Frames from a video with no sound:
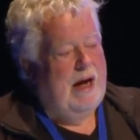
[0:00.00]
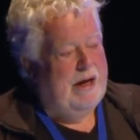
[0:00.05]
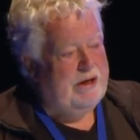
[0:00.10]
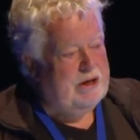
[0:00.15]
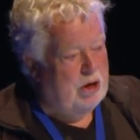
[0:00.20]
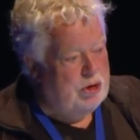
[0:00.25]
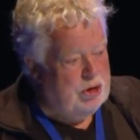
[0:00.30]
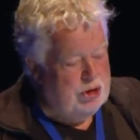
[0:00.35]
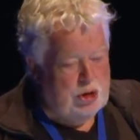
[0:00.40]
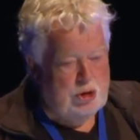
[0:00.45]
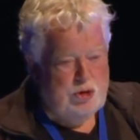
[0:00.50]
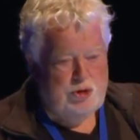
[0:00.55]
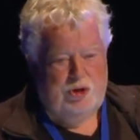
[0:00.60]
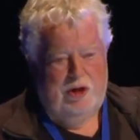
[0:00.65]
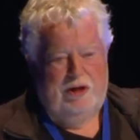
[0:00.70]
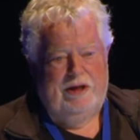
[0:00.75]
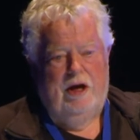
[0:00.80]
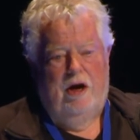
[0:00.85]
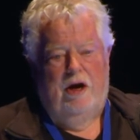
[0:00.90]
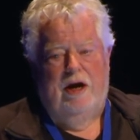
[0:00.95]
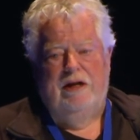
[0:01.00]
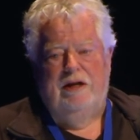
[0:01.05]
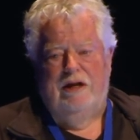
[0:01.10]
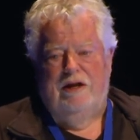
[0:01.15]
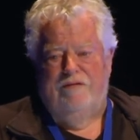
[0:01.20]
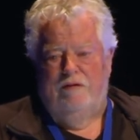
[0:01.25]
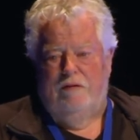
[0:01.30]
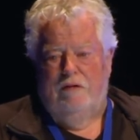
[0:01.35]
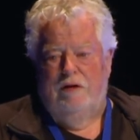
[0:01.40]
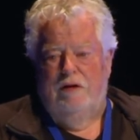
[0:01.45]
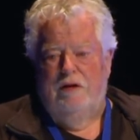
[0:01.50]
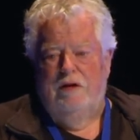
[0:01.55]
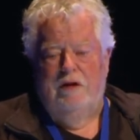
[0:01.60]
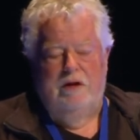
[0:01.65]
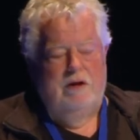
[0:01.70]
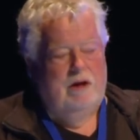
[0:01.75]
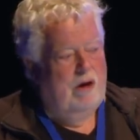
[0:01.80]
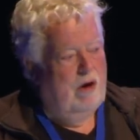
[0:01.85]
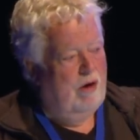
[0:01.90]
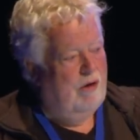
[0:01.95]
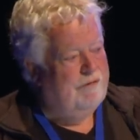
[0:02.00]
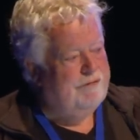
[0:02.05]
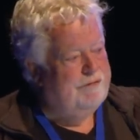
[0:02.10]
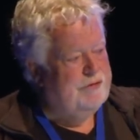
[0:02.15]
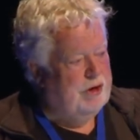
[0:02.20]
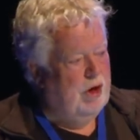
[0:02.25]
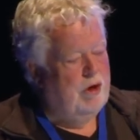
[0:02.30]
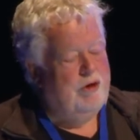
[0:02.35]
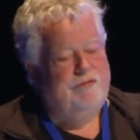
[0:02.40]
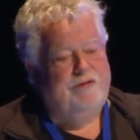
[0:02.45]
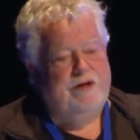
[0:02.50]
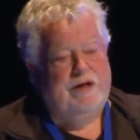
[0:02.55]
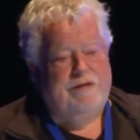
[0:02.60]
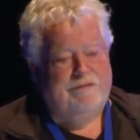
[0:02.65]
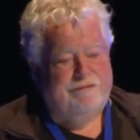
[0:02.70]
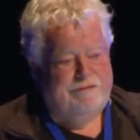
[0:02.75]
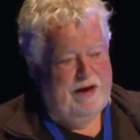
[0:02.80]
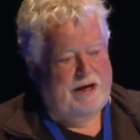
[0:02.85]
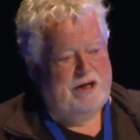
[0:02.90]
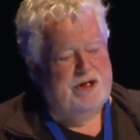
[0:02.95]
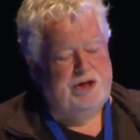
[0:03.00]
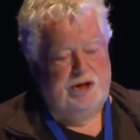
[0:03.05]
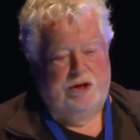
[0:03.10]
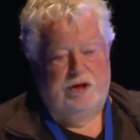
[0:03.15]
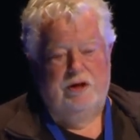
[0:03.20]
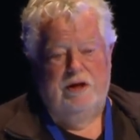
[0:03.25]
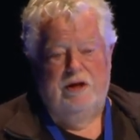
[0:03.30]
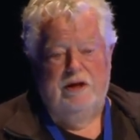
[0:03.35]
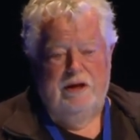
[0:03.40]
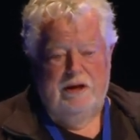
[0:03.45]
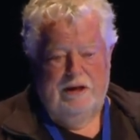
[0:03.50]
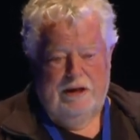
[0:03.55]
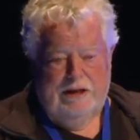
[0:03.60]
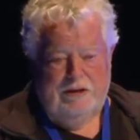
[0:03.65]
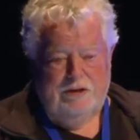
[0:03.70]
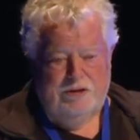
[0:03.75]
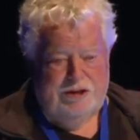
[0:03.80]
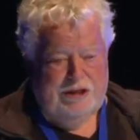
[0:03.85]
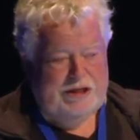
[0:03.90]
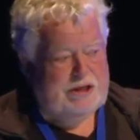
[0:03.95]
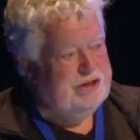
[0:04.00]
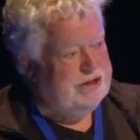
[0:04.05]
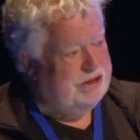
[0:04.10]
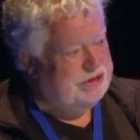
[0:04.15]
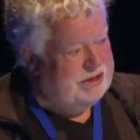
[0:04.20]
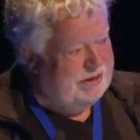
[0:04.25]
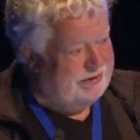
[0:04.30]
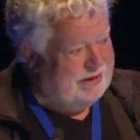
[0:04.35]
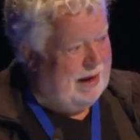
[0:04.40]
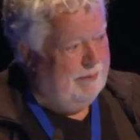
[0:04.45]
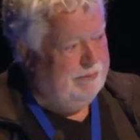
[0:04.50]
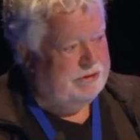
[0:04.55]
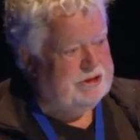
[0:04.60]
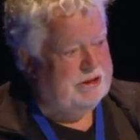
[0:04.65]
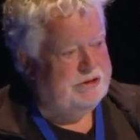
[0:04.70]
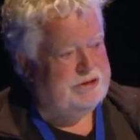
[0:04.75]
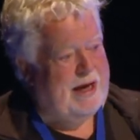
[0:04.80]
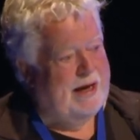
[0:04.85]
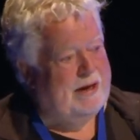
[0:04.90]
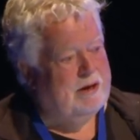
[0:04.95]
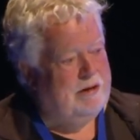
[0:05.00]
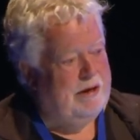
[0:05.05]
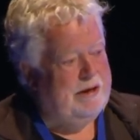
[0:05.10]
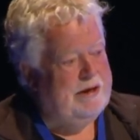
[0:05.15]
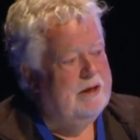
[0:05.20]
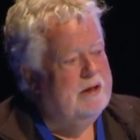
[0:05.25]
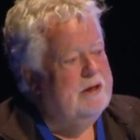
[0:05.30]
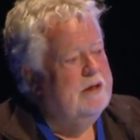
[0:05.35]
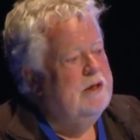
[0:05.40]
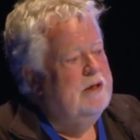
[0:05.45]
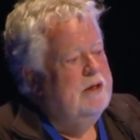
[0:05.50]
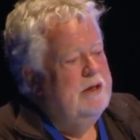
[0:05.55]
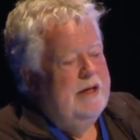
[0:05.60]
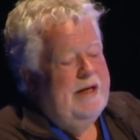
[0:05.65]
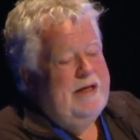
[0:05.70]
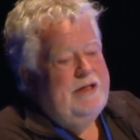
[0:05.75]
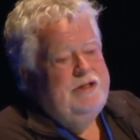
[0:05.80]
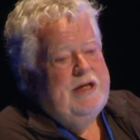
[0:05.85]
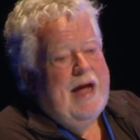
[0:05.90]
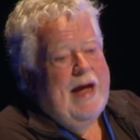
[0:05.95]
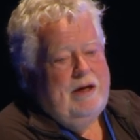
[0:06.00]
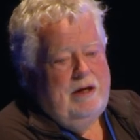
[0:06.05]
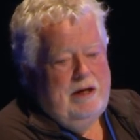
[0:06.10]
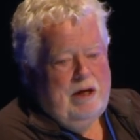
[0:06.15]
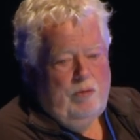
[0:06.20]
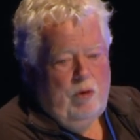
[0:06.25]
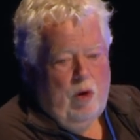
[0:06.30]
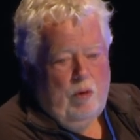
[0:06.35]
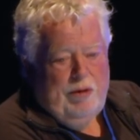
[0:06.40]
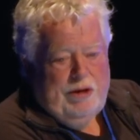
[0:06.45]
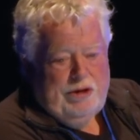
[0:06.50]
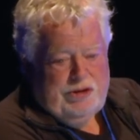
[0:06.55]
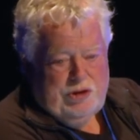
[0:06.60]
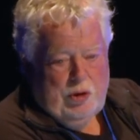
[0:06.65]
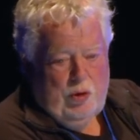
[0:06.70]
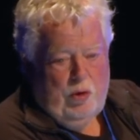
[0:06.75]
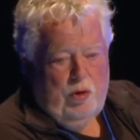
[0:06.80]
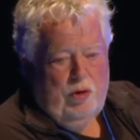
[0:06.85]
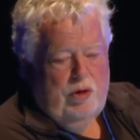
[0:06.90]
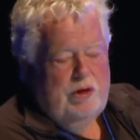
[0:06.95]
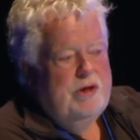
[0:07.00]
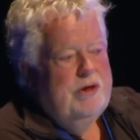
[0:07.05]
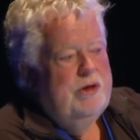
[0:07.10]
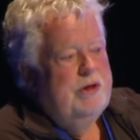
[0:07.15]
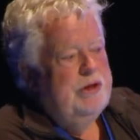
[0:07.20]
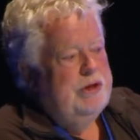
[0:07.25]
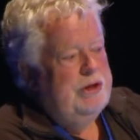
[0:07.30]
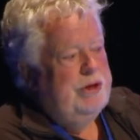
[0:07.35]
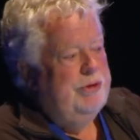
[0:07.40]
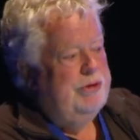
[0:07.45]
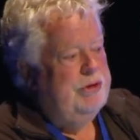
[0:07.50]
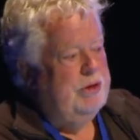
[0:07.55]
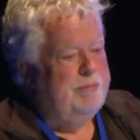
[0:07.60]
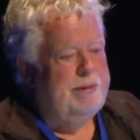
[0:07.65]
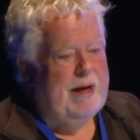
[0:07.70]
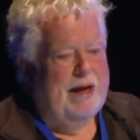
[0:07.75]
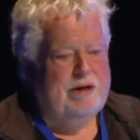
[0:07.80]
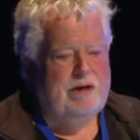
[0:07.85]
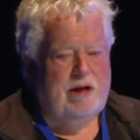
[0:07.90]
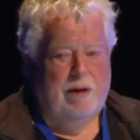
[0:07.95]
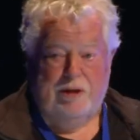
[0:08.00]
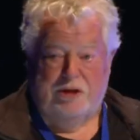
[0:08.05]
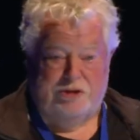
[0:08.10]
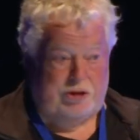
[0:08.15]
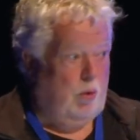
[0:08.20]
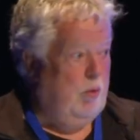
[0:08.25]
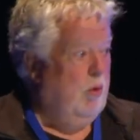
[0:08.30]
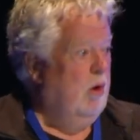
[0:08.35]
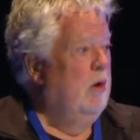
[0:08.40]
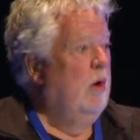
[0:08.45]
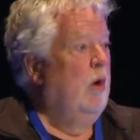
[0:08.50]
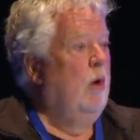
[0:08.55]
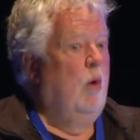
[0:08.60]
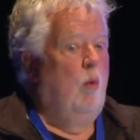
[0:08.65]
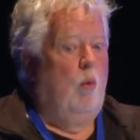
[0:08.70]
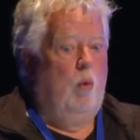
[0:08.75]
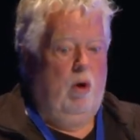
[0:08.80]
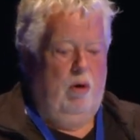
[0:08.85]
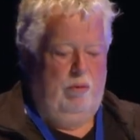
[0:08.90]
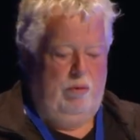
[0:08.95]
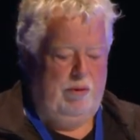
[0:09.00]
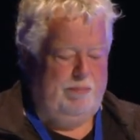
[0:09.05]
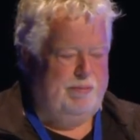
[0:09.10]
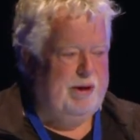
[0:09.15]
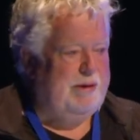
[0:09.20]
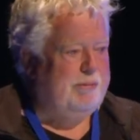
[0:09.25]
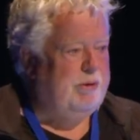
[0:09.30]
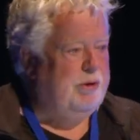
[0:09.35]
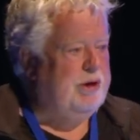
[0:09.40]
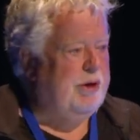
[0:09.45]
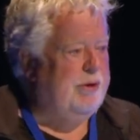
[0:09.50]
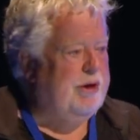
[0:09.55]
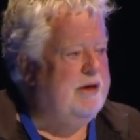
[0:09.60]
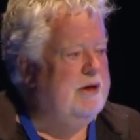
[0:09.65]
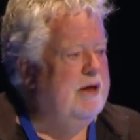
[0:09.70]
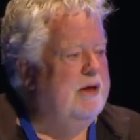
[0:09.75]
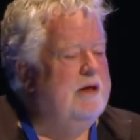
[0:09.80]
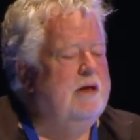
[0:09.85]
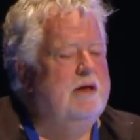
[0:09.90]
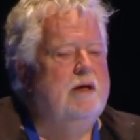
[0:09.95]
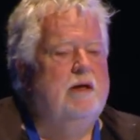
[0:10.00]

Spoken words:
an unusually high level of COVID infection in teachers, and that was exactly what we saw during the pandemic. So what were people doing?